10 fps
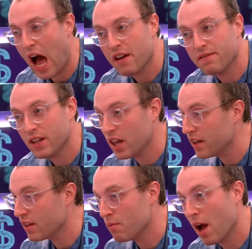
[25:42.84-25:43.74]
I feel like
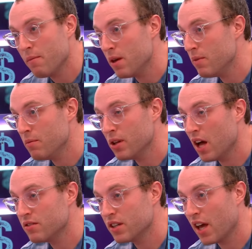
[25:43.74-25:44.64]
there might be people
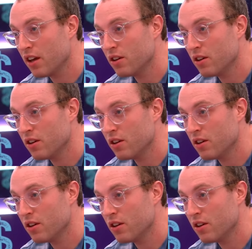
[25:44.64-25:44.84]
out to get